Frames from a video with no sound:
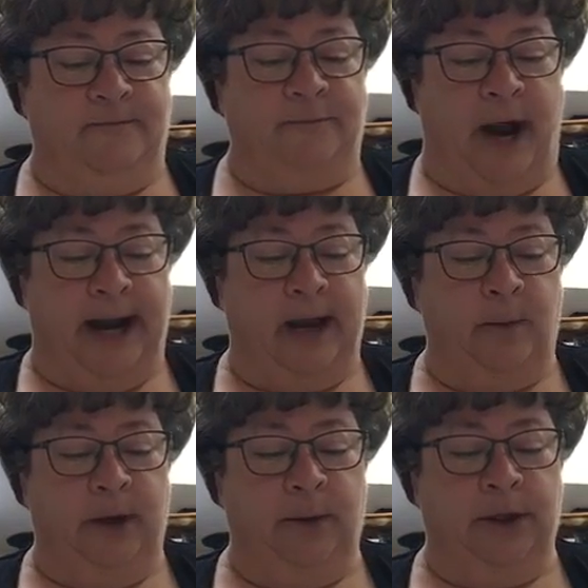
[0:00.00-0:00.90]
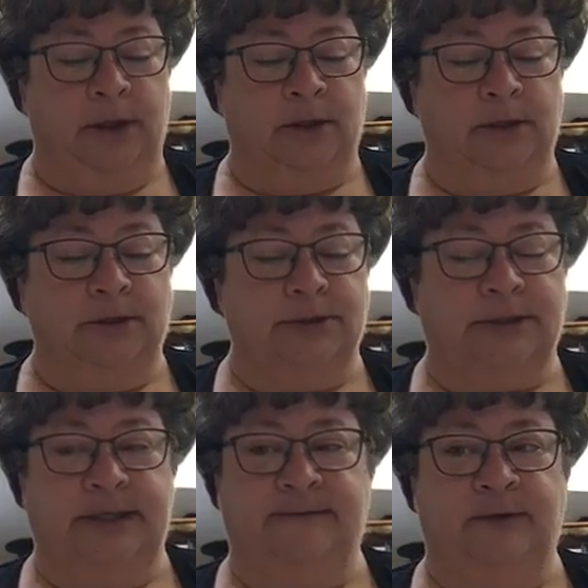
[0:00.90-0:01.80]
Friday, we will
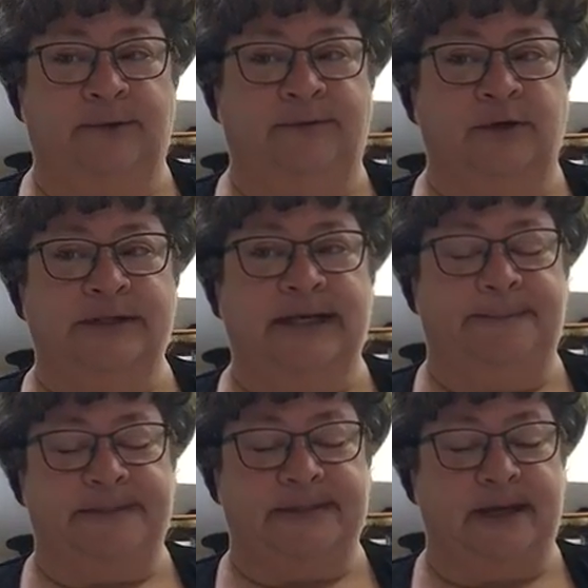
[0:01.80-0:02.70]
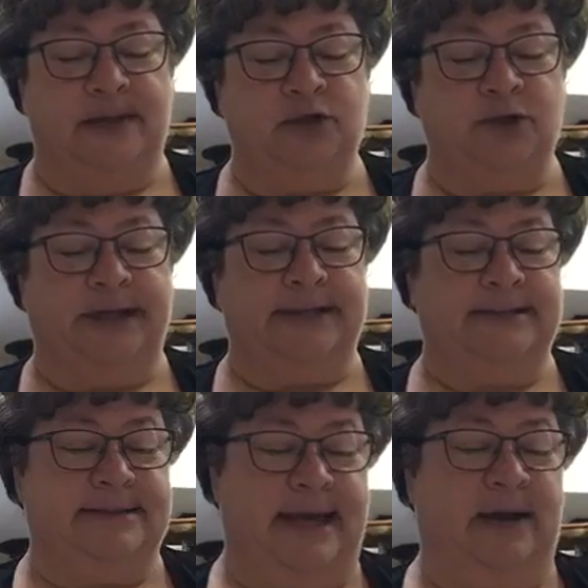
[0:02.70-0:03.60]
give you a few tips and
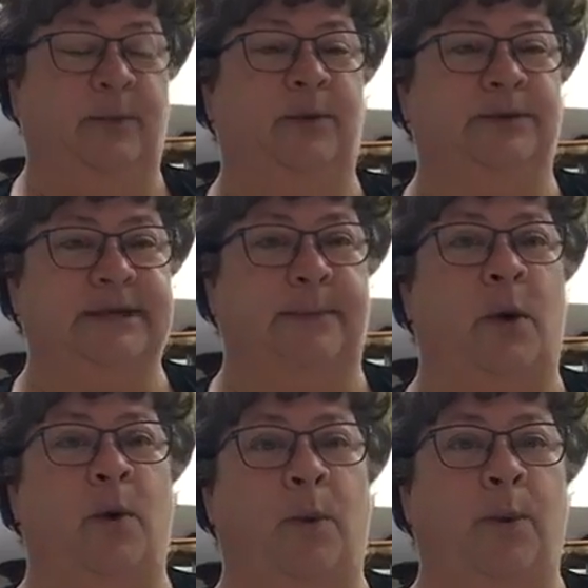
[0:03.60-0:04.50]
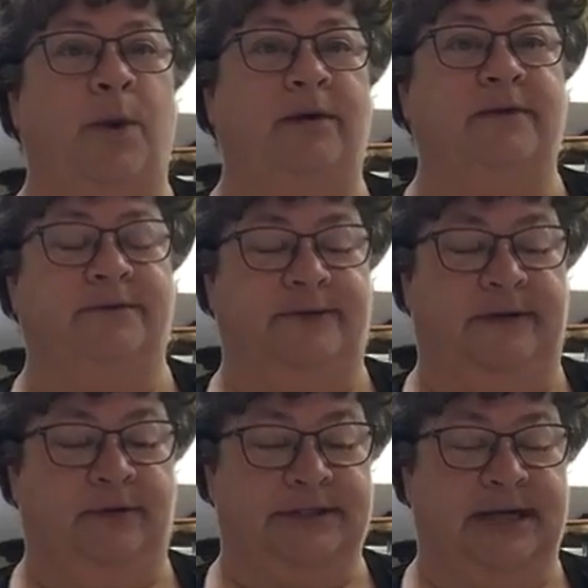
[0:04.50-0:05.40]
tricks, and we will demo one of our
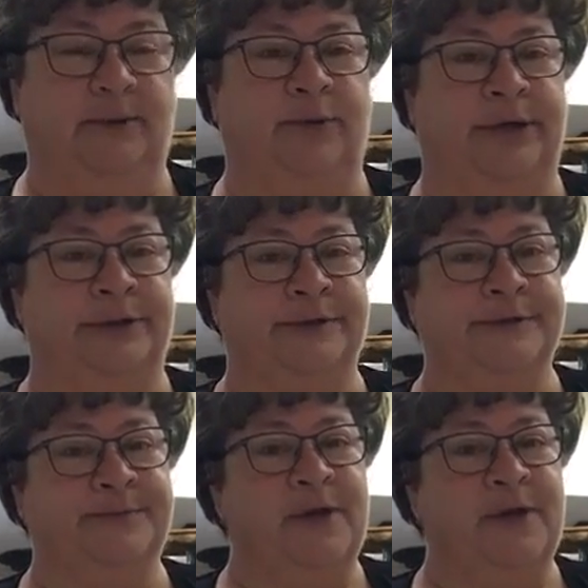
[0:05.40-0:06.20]
favorite table runners.